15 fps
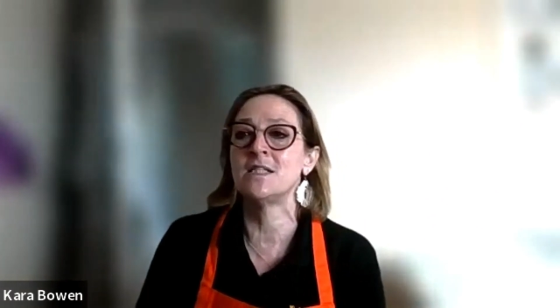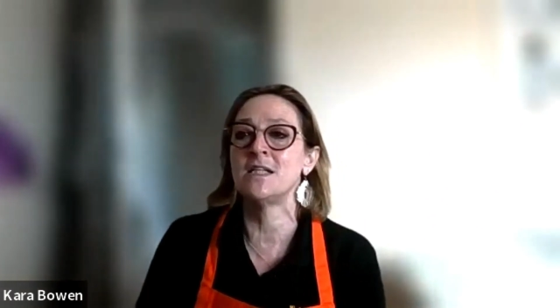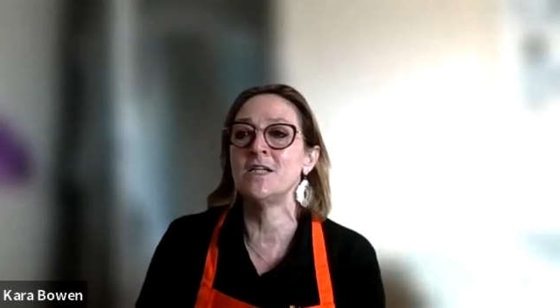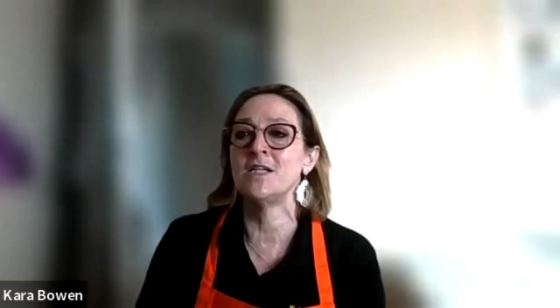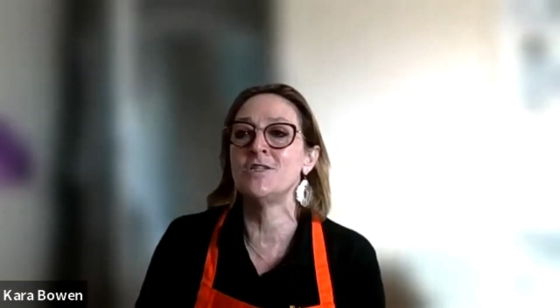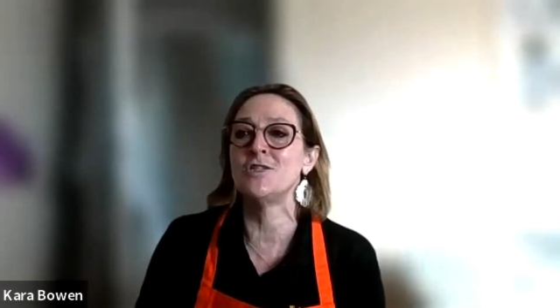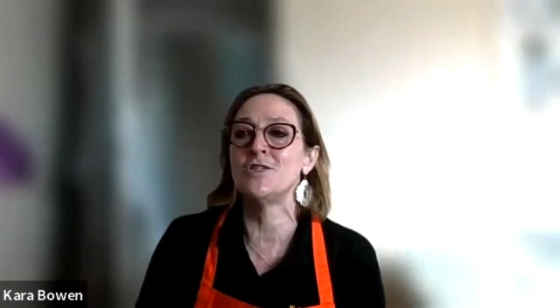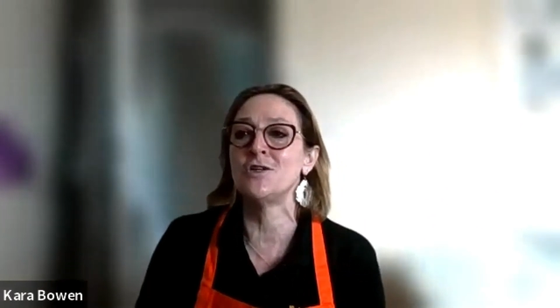
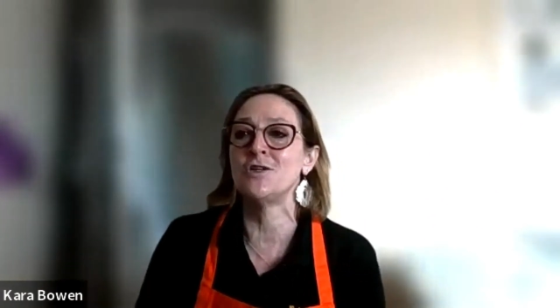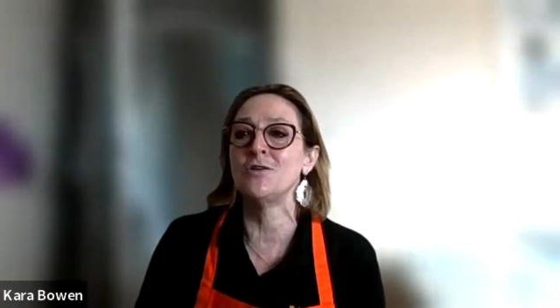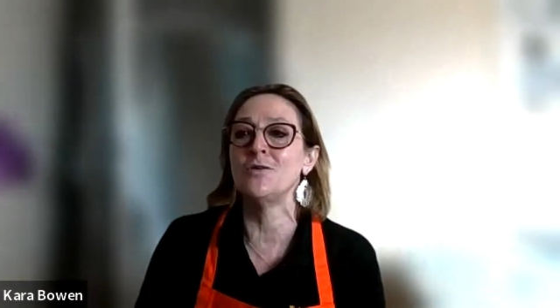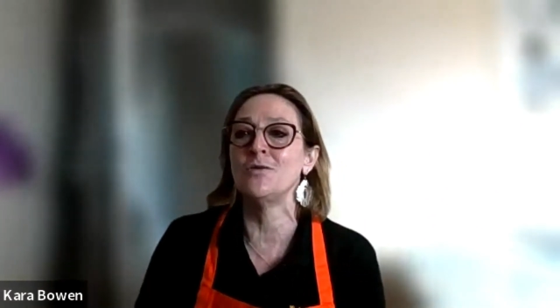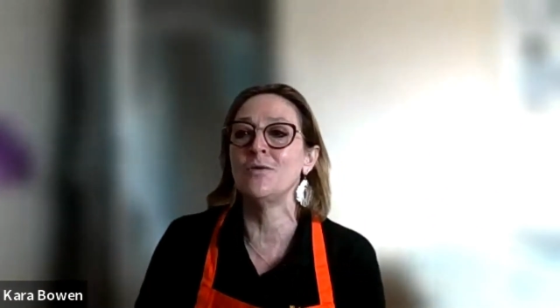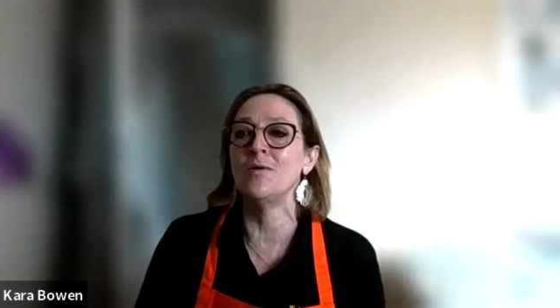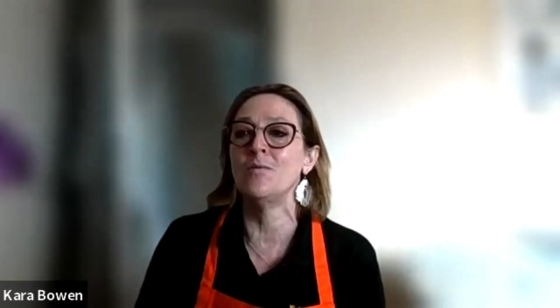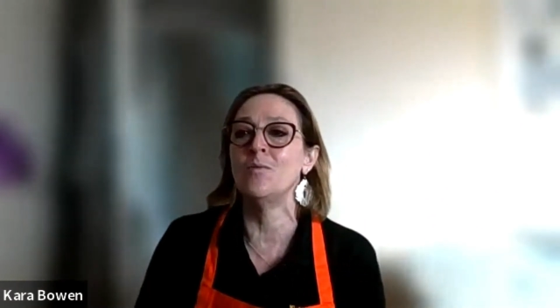
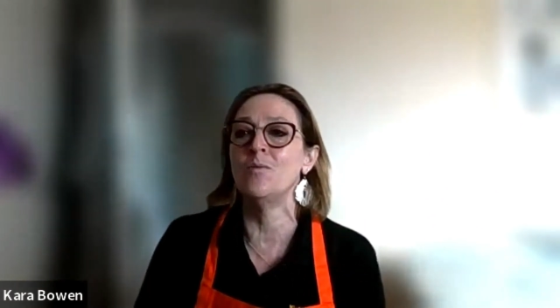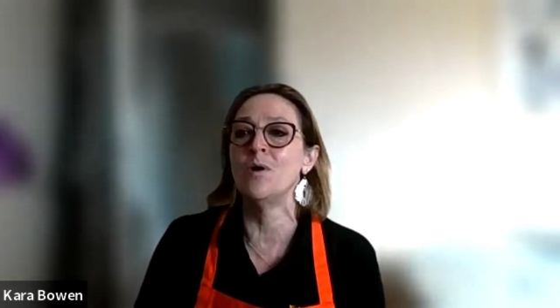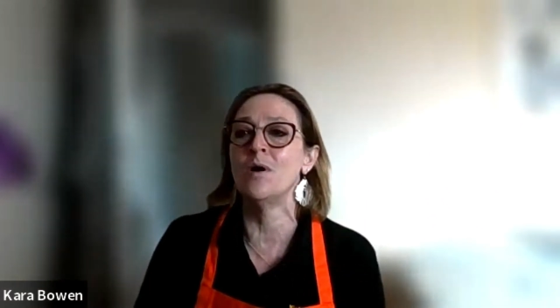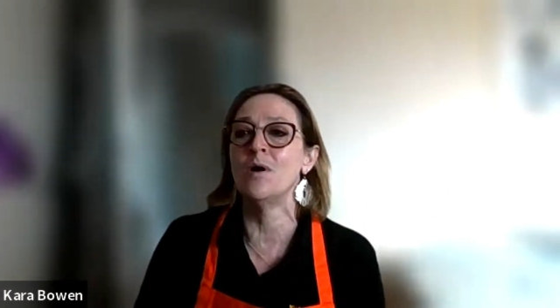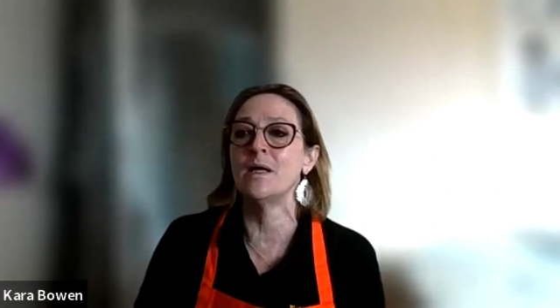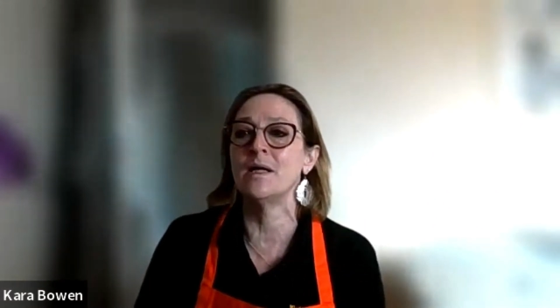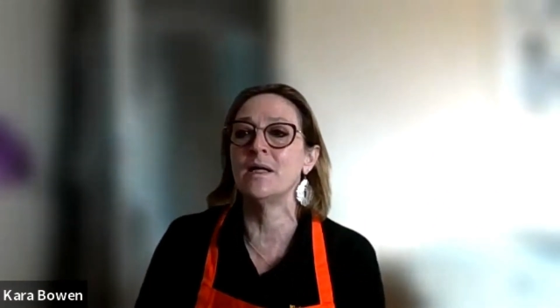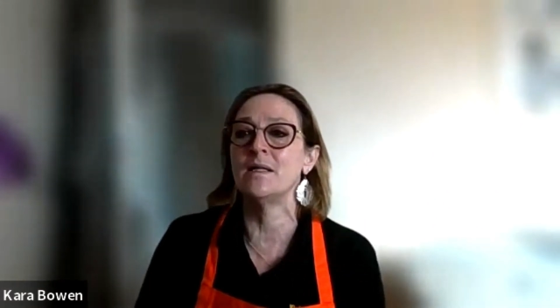
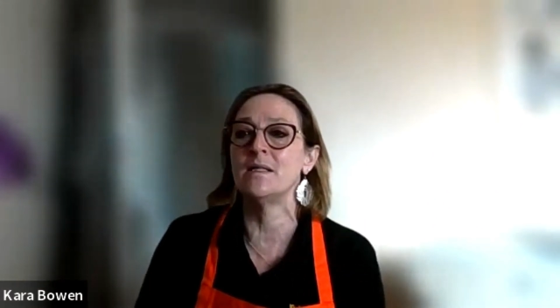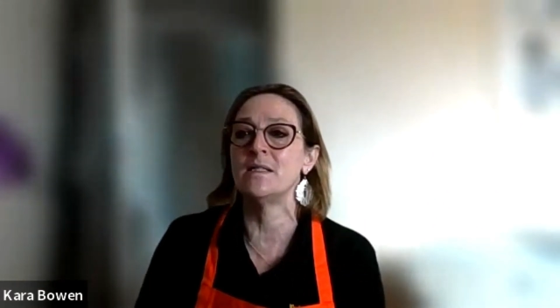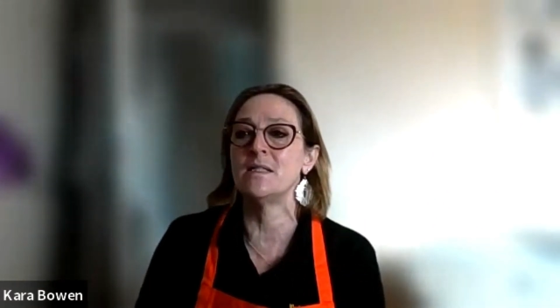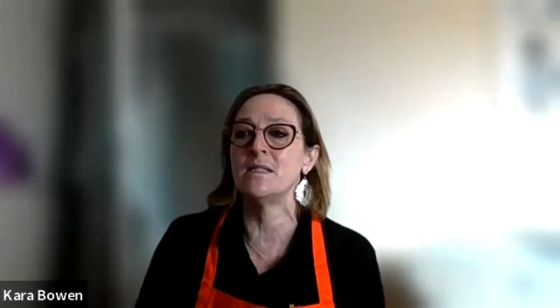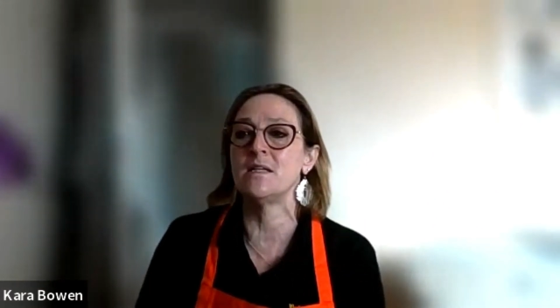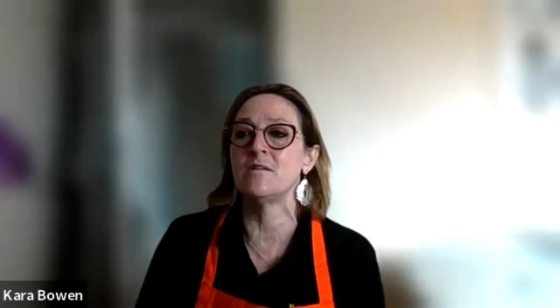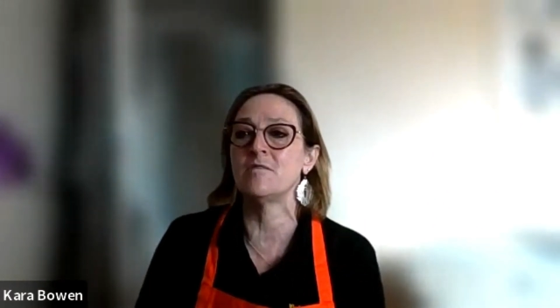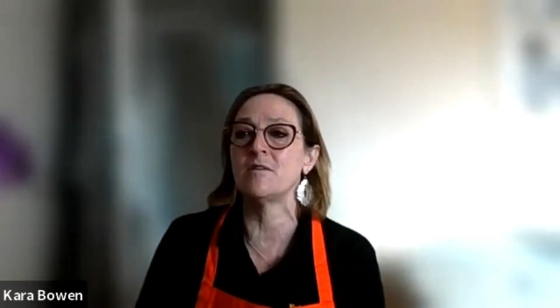
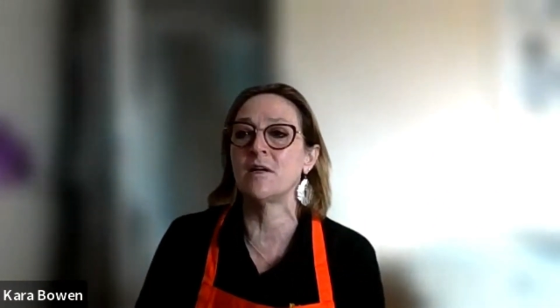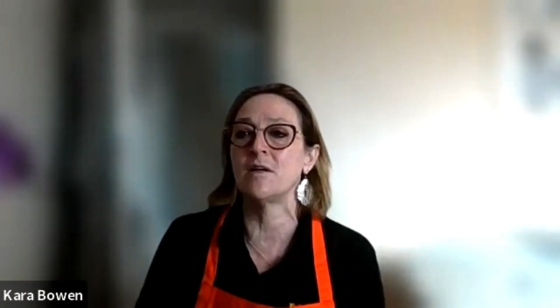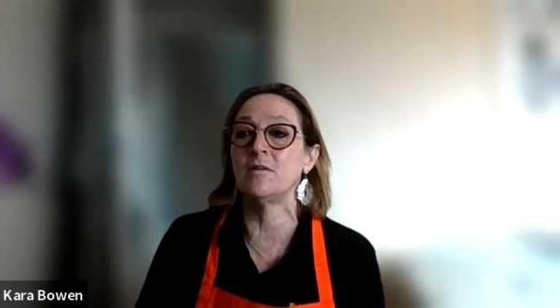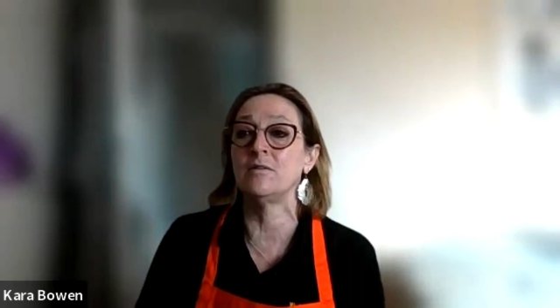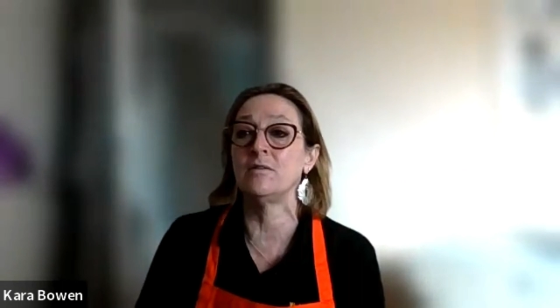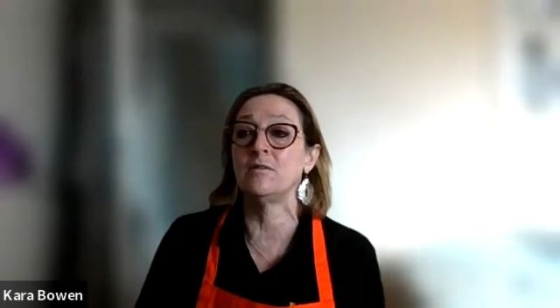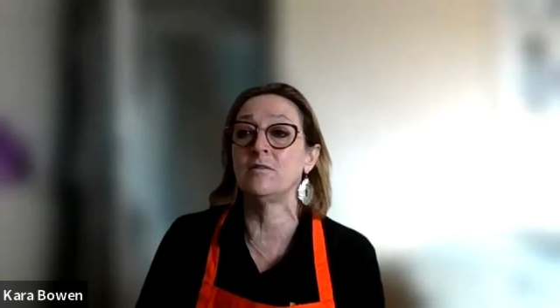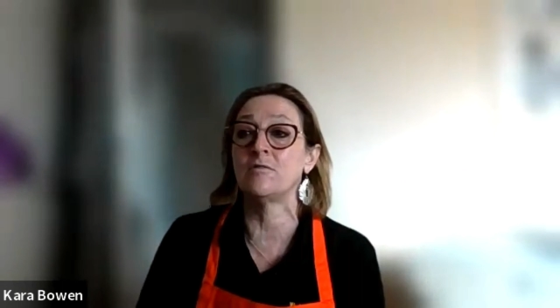
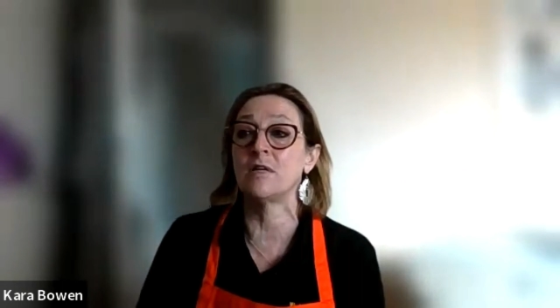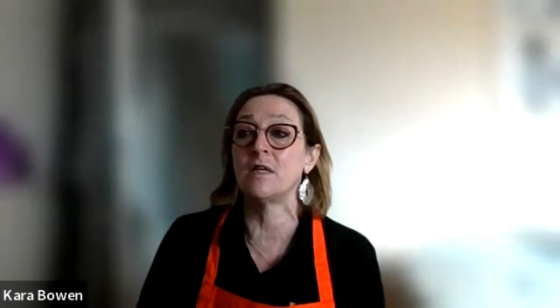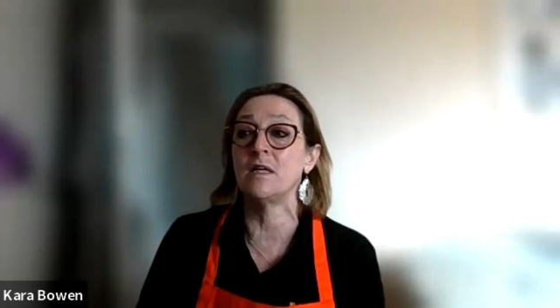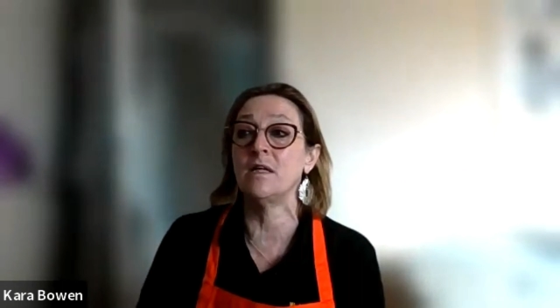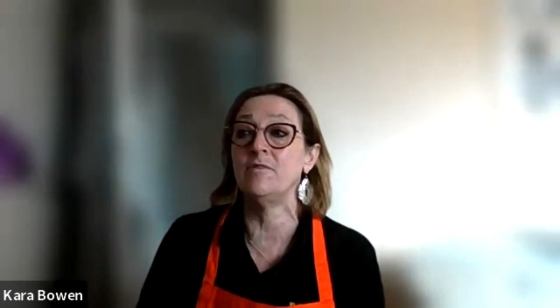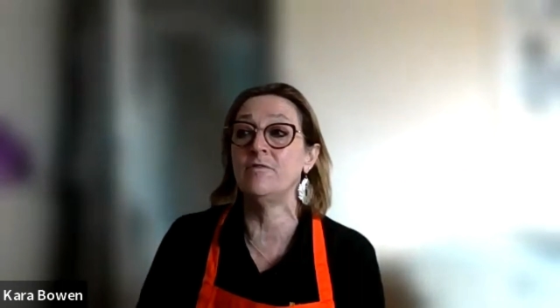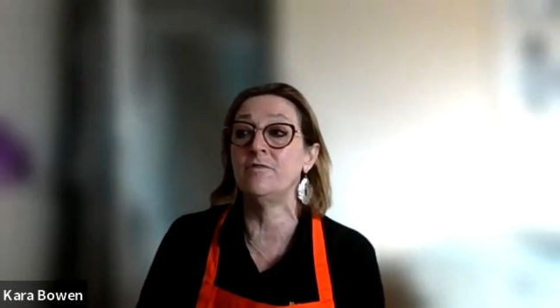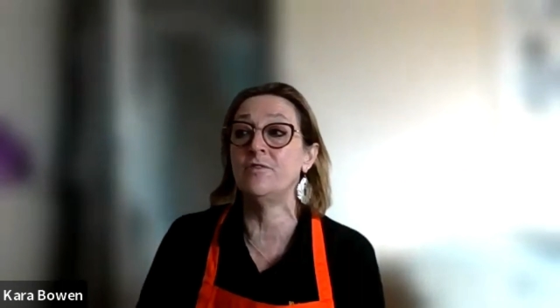
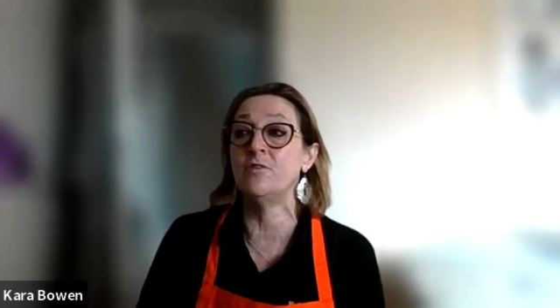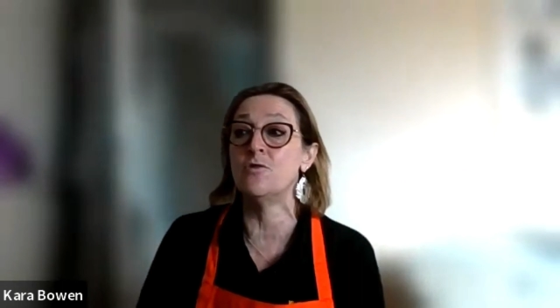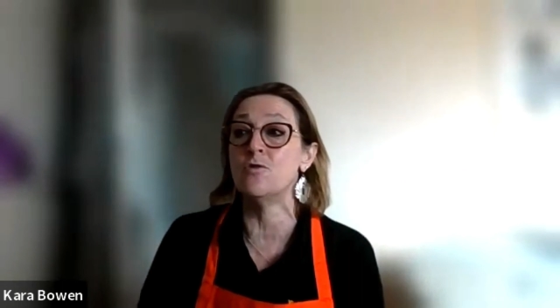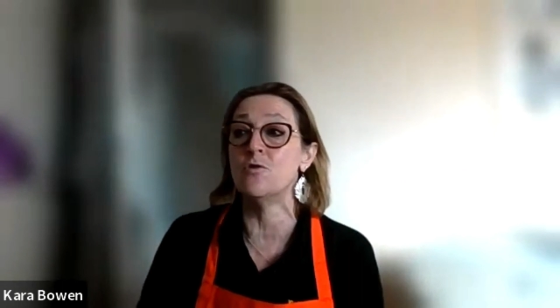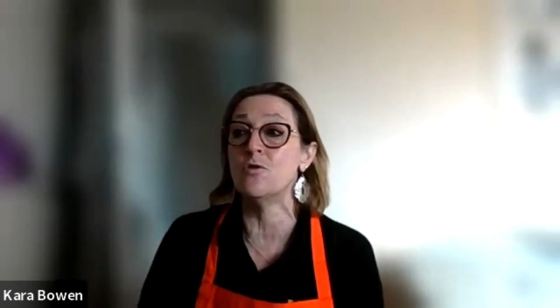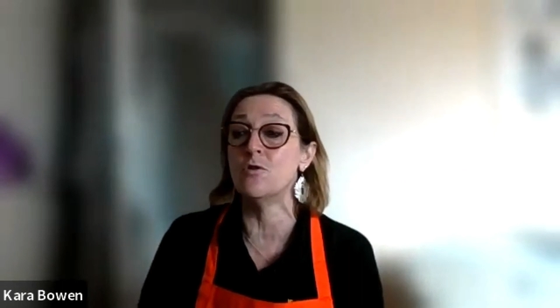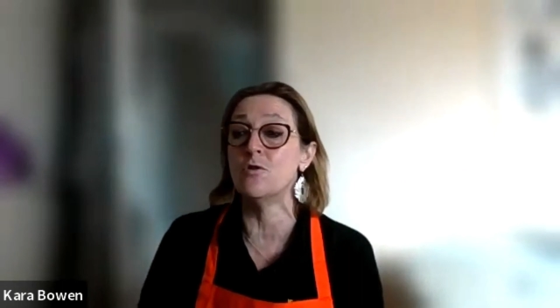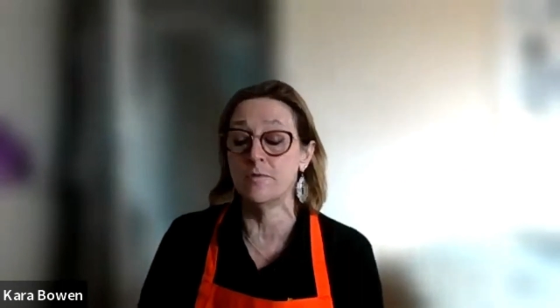
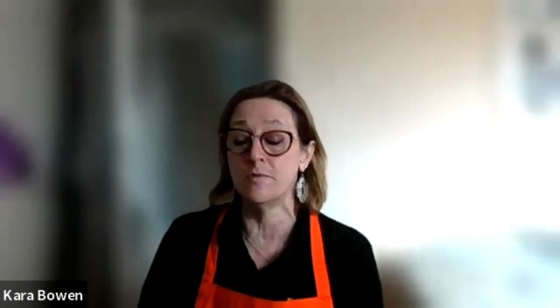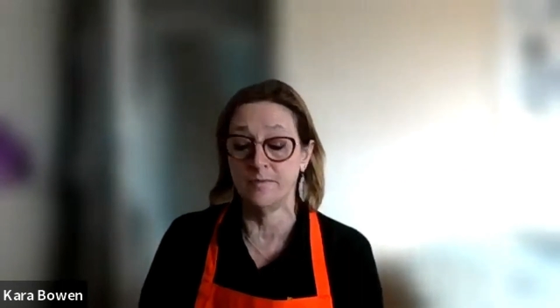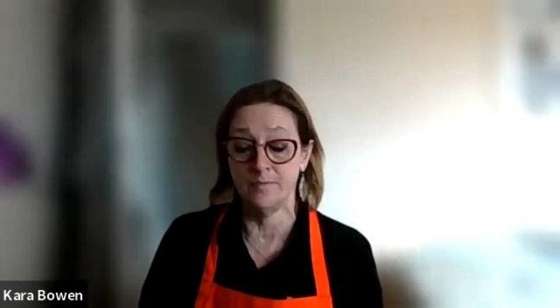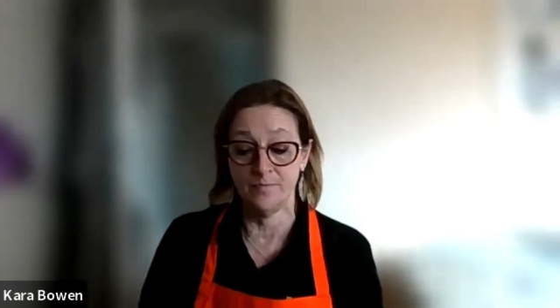C21034.